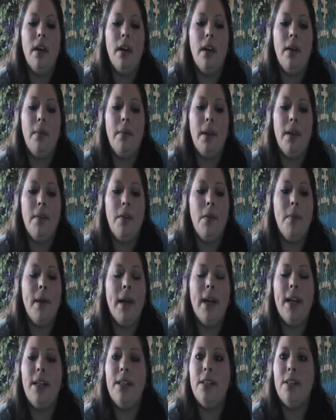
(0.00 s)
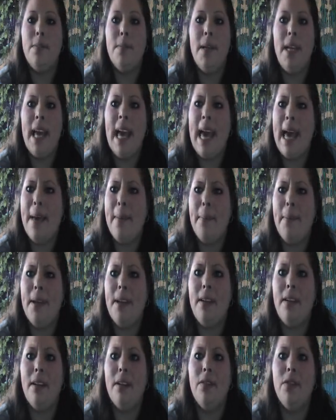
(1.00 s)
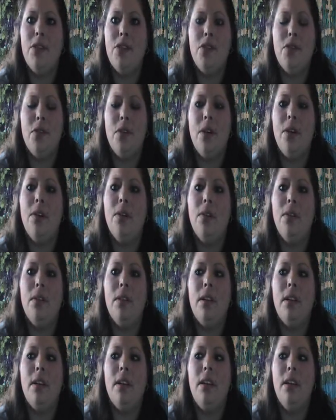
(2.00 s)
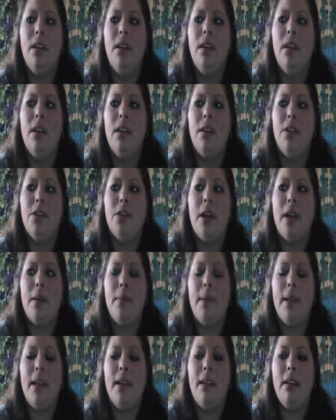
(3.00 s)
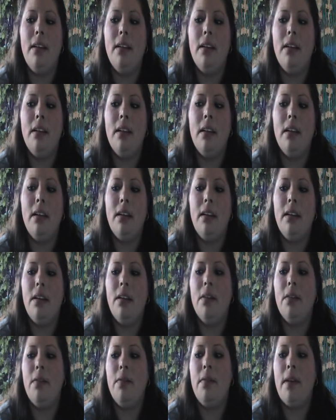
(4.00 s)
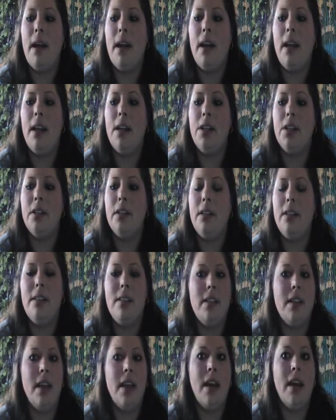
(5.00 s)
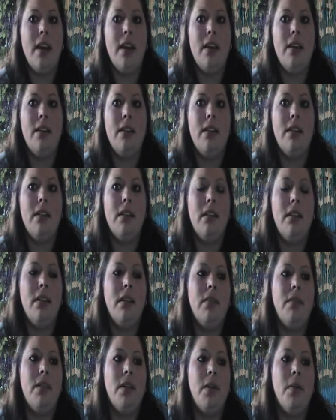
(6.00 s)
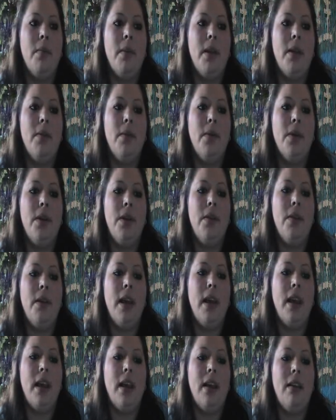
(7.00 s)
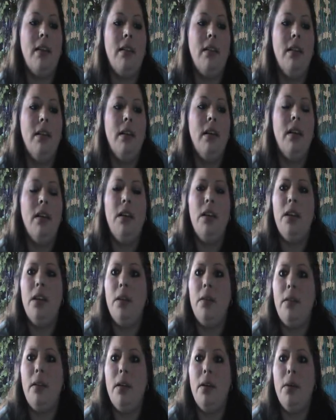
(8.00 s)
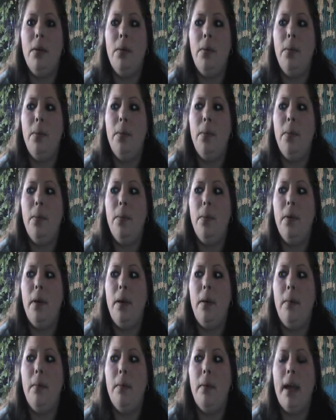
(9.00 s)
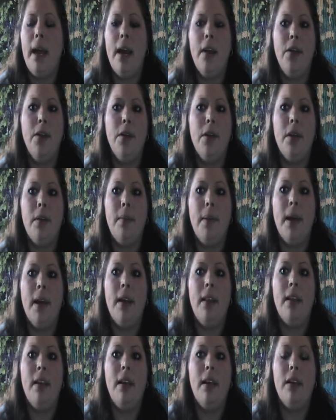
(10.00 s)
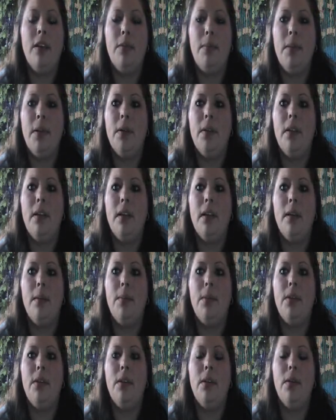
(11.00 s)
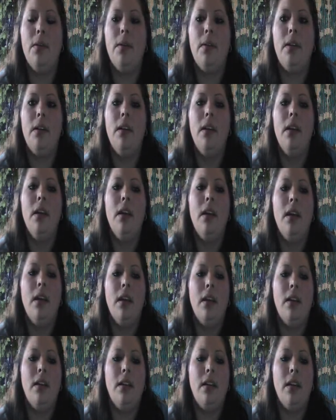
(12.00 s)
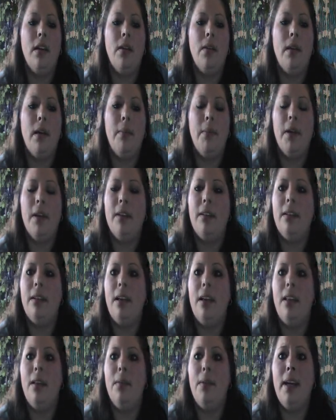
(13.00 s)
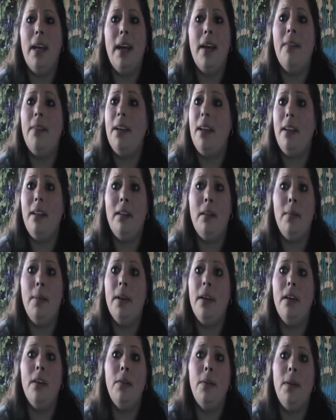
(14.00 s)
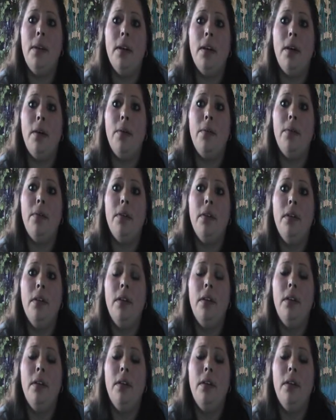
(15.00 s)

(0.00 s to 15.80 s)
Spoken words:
everybody just be happy and don't struggle, and try to be, you know, financially set, and, you know, don't be to where you don't know how you're going to pay the next bill that comes due. And you know, I'm not saying that we have it easy, because we don't.